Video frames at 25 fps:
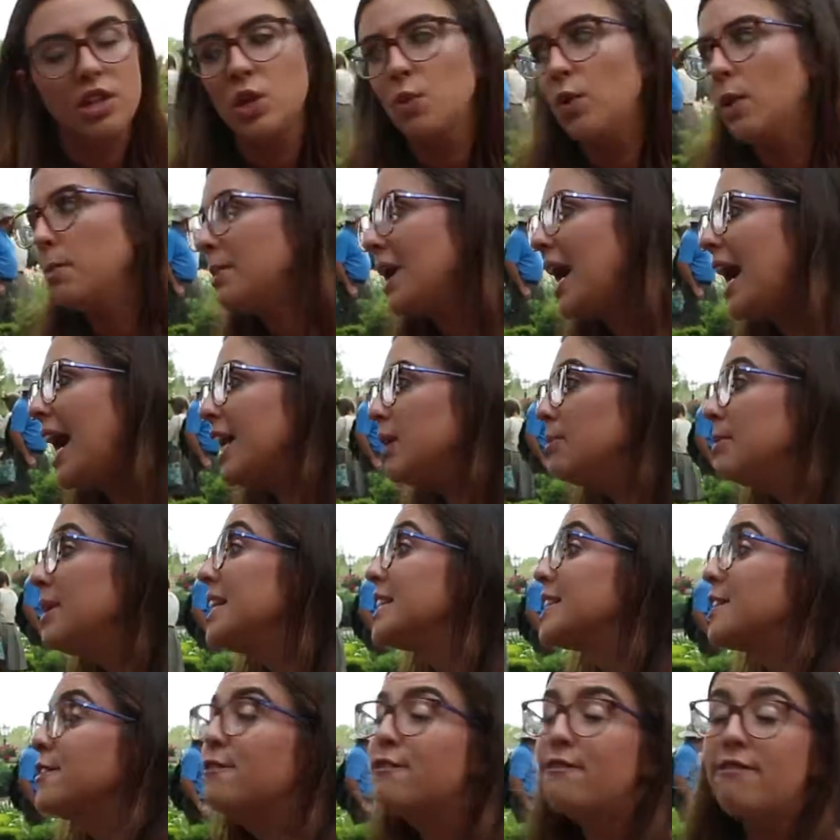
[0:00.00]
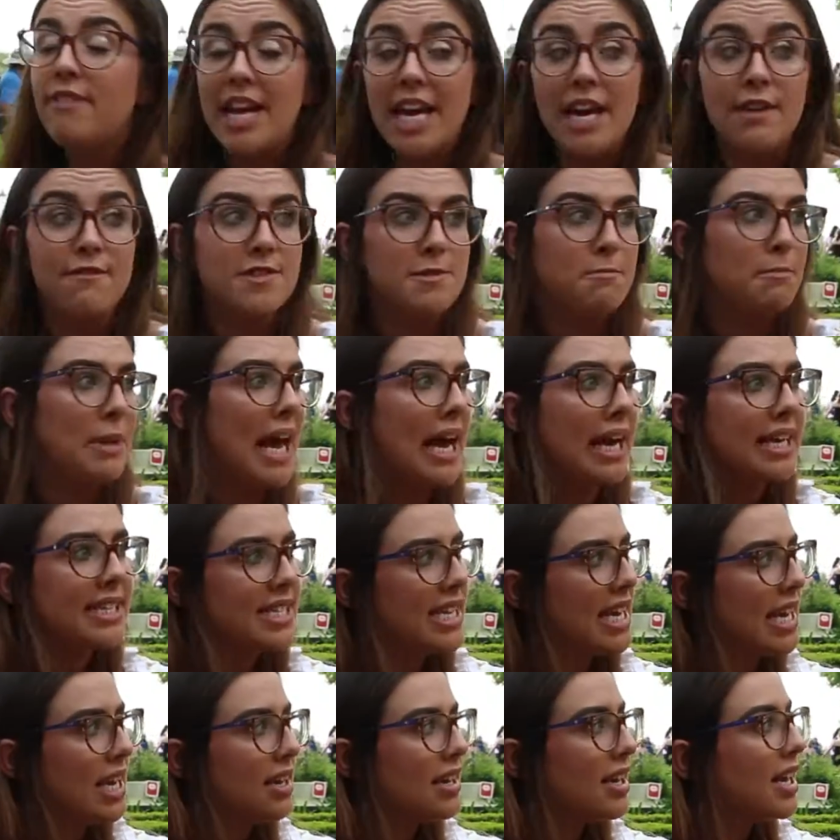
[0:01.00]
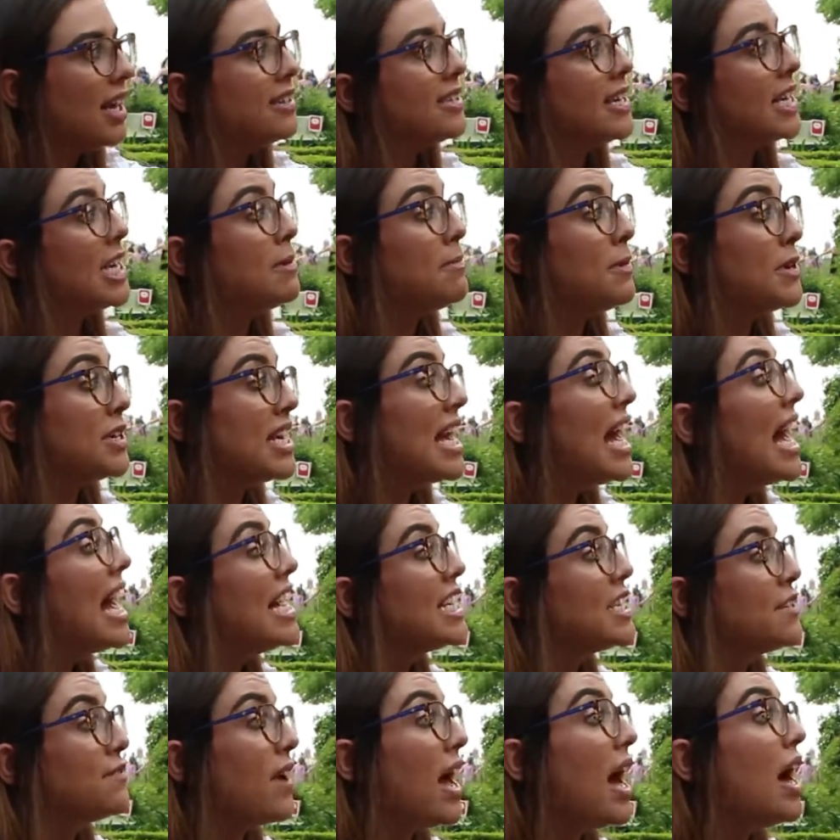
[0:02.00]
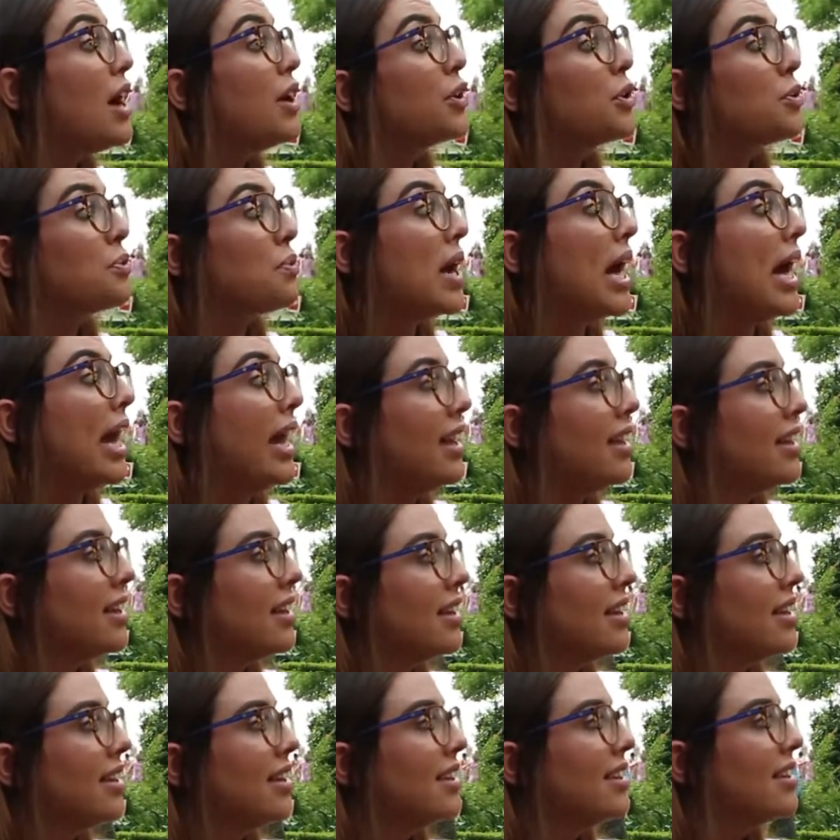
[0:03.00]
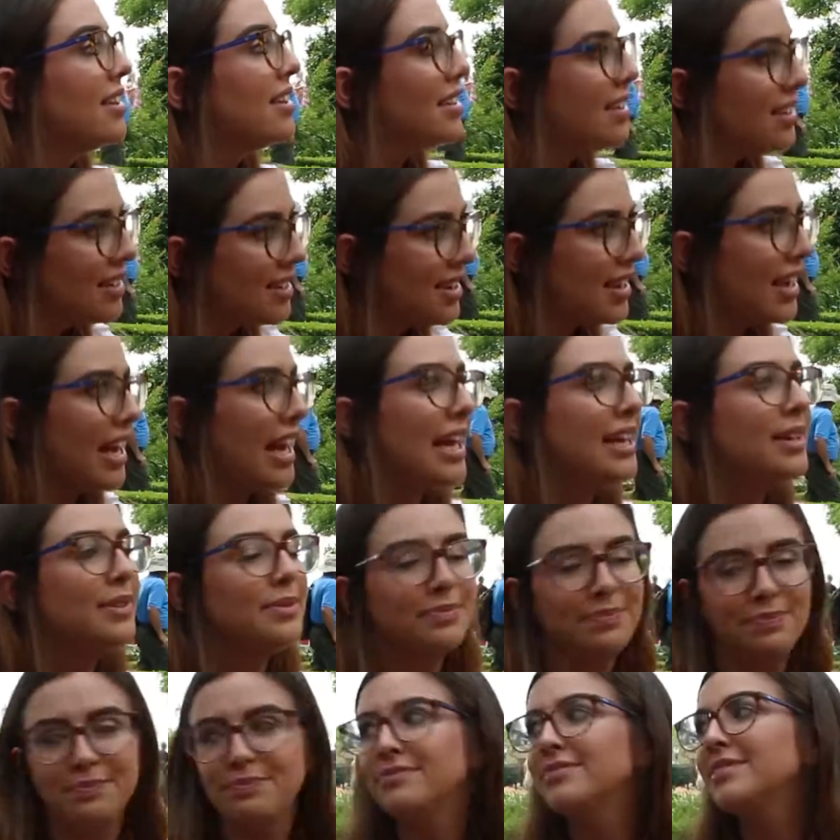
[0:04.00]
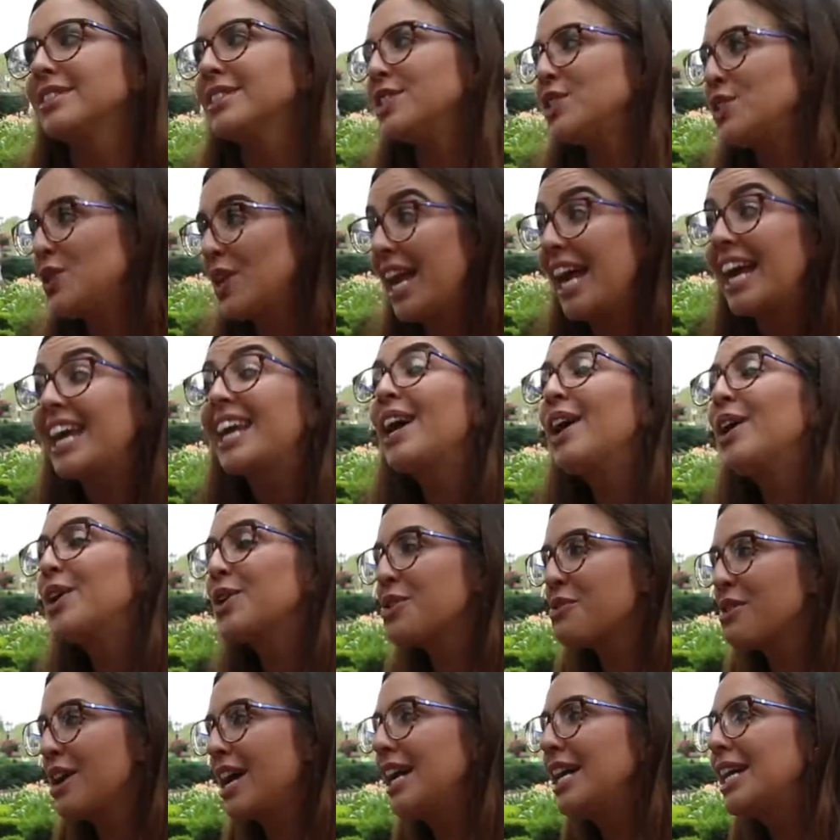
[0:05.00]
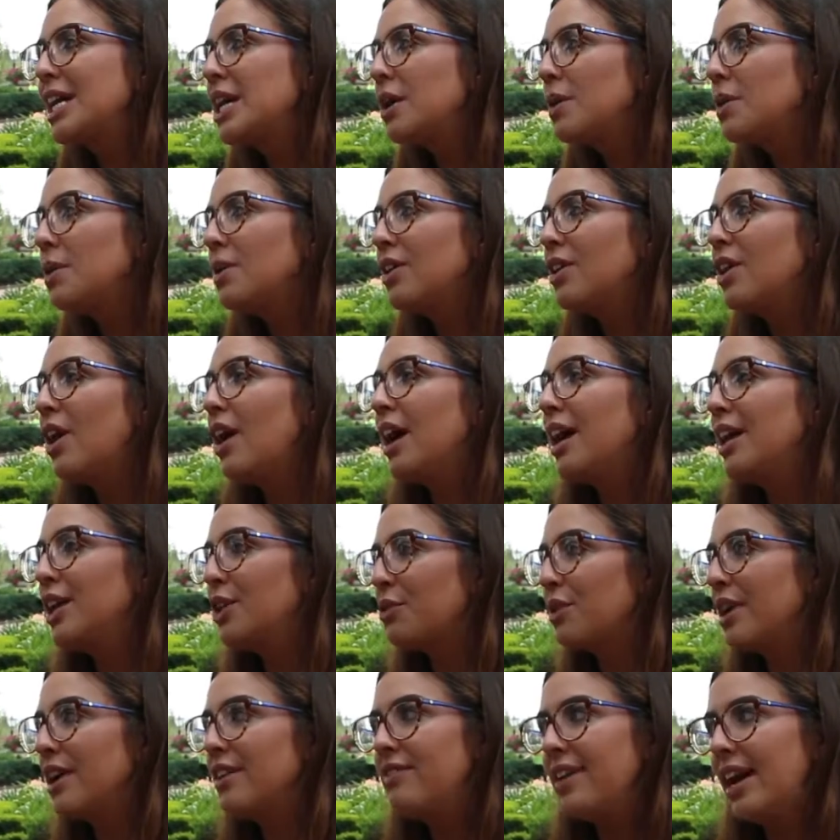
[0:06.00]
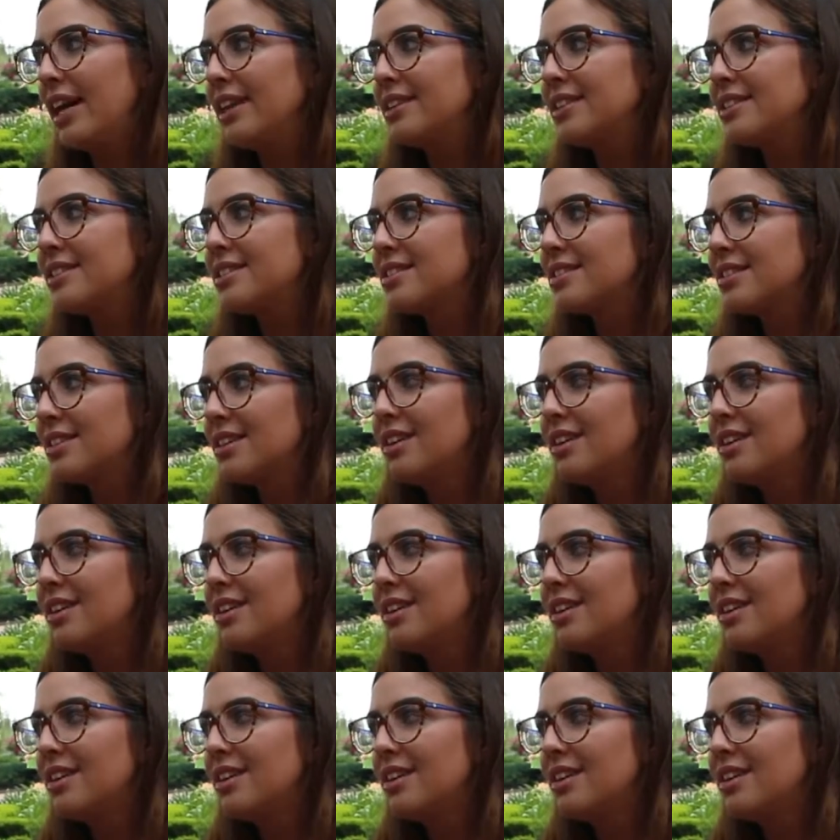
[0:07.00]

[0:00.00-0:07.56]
The one behind me is a flavoured black tea. Has anybody heard of Earl Grey? Yeah? Do you like Earl Grey? You got Earl Grey fans?